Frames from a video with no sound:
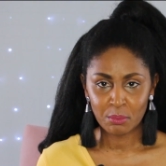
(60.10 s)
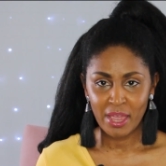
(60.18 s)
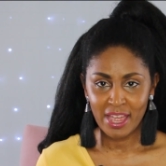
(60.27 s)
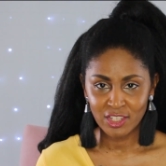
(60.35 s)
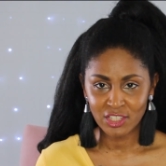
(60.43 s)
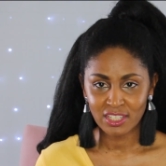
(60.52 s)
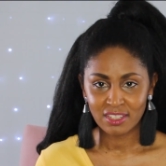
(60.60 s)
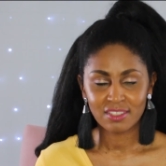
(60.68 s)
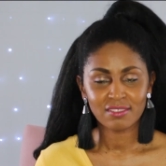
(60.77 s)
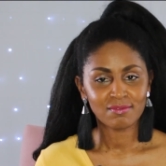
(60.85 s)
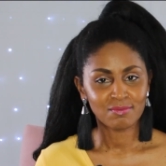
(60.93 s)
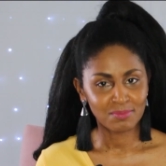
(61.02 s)
pageant.
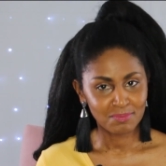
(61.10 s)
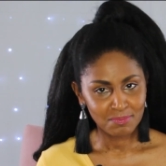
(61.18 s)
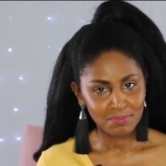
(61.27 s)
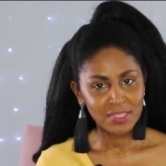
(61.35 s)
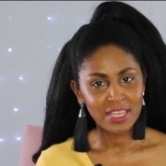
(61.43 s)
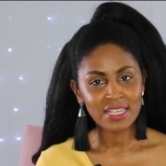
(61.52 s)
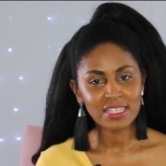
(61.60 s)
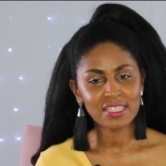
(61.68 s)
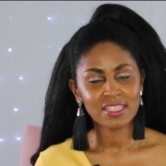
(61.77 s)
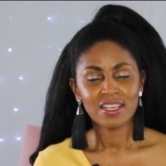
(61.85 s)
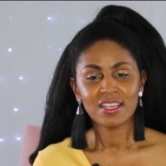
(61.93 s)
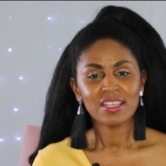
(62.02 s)
Yes,
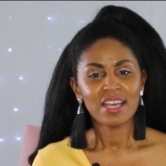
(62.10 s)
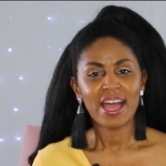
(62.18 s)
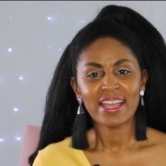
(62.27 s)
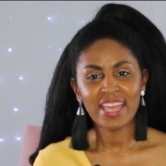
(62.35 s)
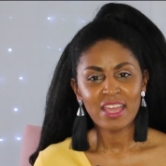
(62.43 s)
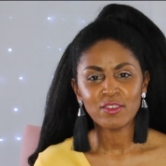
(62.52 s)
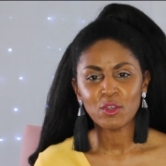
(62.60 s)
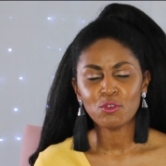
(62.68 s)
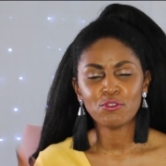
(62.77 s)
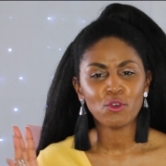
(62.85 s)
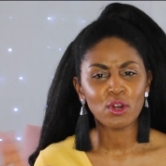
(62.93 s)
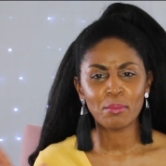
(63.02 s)
I gave you
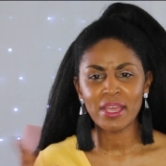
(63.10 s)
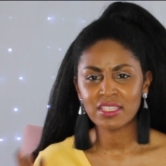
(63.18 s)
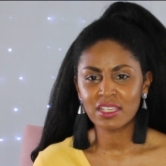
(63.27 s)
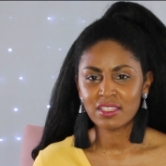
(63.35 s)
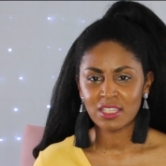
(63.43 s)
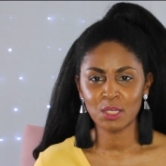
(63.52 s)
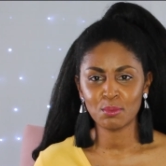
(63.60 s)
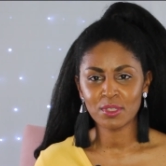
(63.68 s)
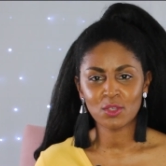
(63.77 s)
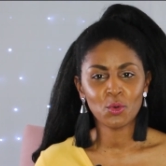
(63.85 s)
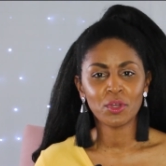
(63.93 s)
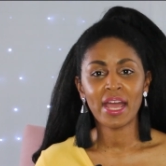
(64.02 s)
4 basic tips
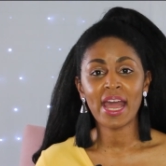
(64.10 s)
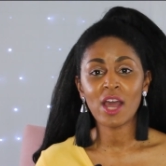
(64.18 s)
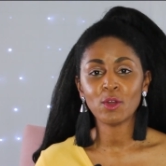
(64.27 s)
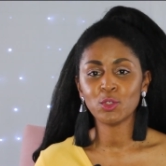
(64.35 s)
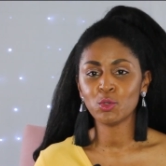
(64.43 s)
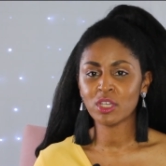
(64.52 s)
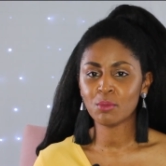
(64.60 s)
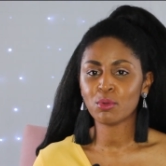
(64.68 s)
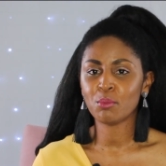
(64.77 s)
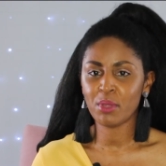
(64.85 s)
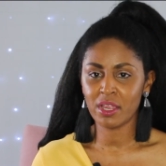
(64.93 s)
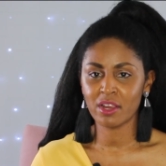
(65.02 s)
on how you can
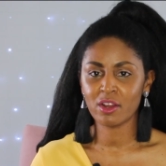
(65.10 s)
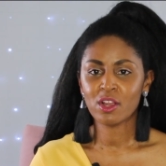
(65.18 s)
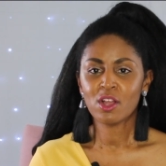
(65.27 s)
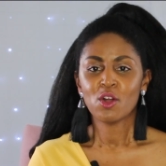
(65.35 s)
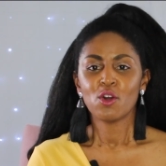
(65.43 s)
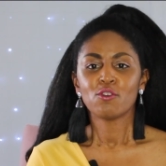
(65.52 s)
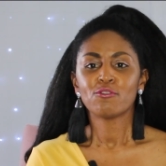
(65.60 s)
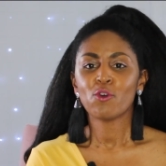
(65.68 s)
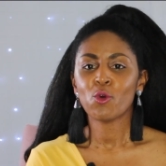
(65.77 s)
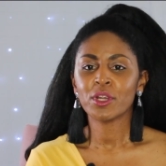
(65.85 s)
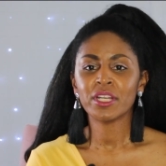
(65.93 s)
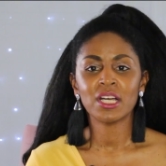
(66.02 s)
prepare
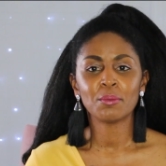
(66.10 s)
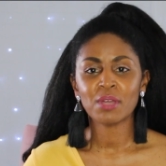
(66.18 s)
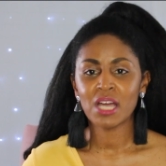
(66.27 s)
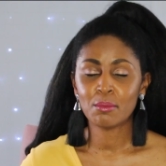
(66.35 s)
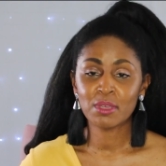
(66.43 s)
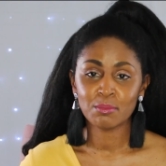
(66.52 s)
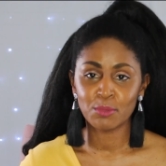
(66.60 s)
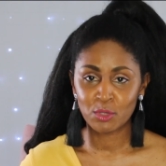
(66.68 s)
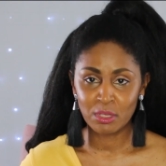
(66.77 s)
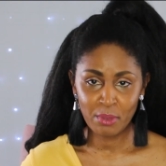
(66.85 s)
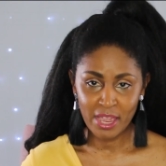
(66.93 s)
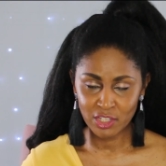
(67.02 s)
for an upcoming
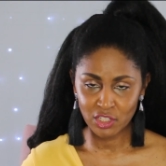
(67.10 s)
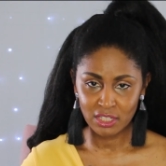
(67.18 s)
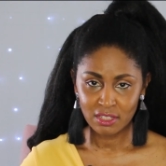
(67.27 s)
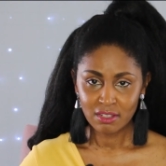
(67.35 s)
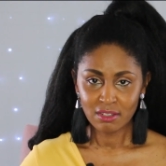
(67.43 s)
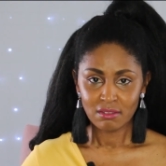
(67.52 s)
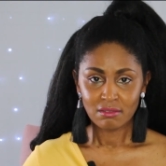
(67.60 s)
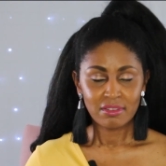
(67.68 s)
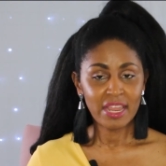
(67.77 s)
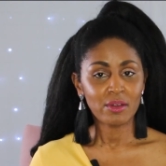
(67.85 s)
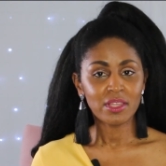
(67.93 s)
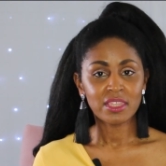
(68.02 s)
beauty pageant.
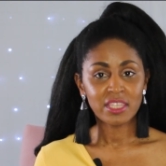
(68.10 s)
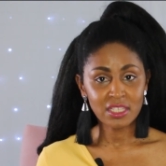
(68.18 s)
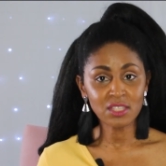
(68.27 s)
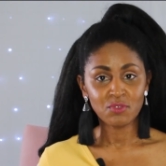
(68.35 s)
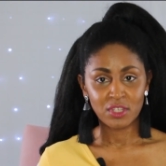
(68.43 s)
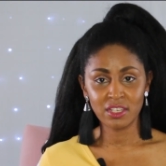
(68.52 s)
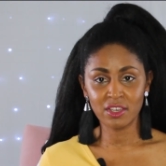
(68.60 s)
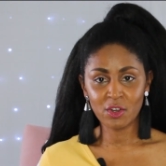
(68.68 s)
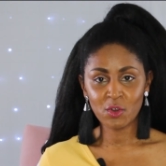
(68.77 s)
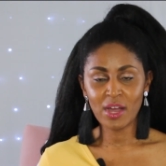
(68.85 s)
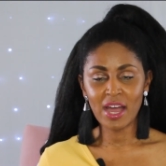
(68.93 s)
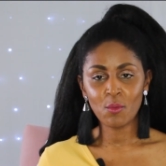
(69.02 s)
Now, in this
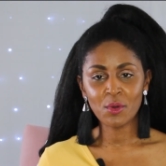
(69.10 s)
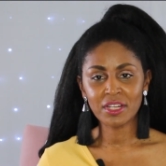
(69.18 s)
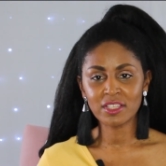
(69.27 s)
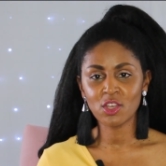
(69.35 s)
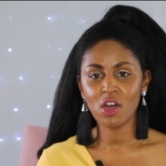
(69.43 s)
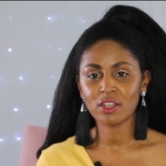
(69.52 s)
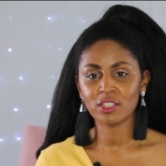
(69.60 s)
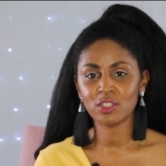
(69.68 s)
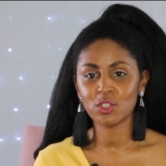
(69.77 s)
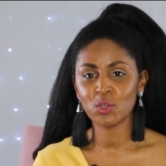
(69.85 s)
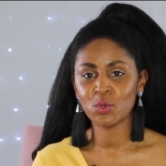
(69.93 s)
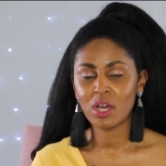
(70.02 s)
video, I want to talk to
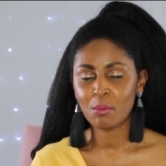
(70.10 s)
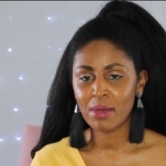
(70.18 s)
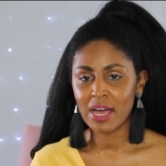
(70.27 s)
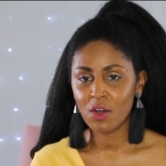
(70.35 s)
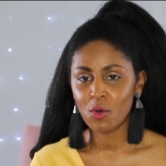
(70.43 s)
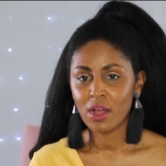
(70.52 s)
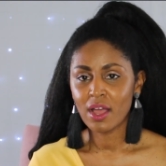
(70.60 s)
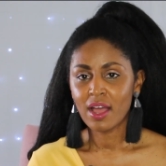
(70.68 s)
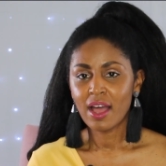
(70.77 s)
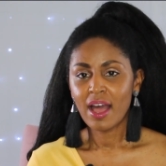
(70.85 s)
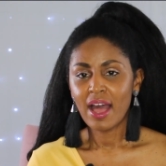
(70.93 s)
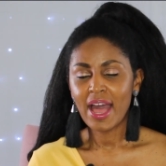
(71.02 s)
you about
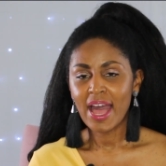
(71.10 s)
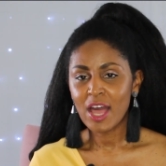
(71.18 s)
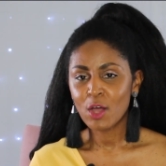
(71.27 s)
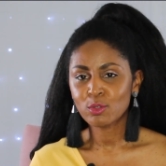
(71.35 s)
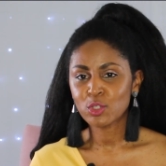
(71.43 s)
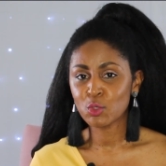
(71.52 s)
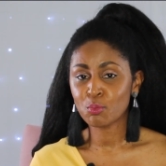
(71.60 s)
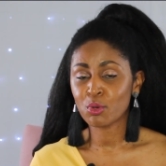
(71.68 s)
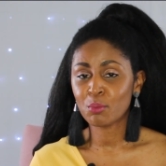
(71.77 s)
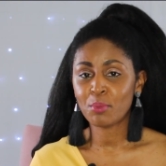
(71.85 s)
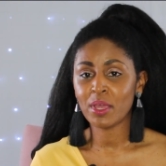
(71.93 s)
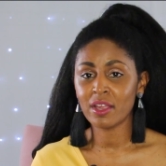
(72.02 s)
how to
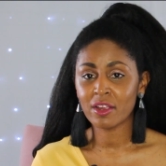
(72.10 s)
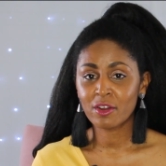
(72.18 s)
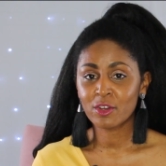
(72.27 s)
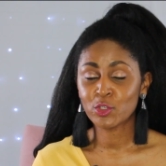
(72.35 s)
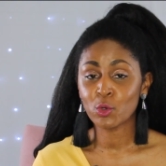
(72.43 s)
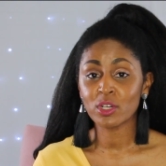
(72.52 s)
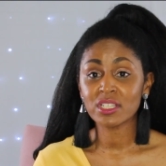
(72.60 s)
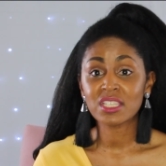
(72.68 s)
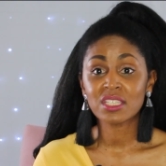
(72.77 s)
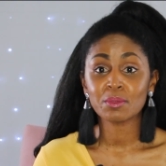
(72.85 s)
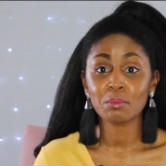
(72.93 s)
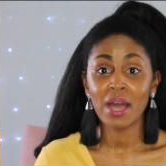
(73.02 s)
prepare your
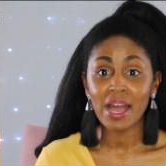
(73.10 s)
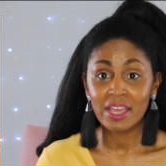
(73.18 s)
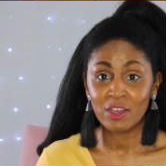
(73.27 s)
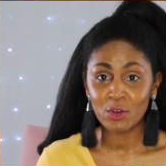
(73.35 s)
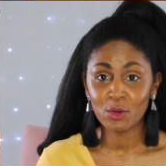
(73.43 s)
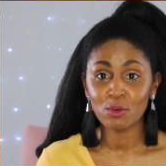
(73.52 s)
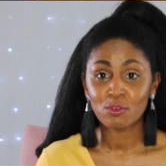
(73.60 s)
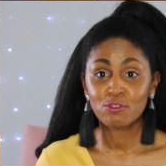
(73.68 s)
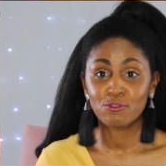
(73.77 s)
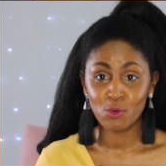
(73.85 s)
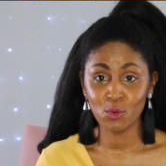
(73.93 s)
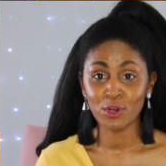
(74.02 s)
smile
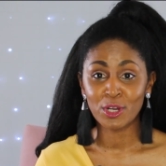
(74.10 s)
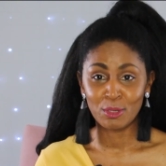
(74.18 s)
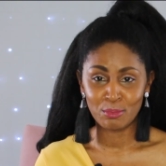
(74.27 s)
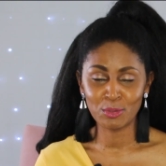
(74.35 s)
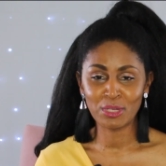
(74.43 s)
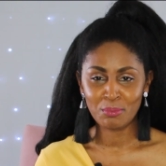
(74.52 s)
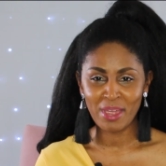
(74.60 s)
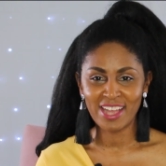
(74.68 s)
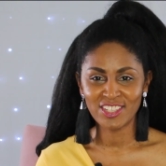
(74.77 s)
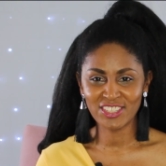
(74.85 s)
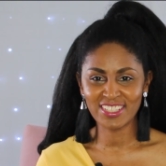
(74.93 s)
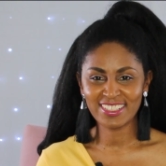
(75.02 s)
for a beauty
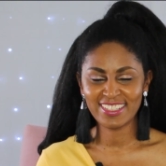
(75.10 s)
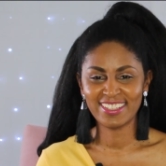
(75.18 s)
pageant.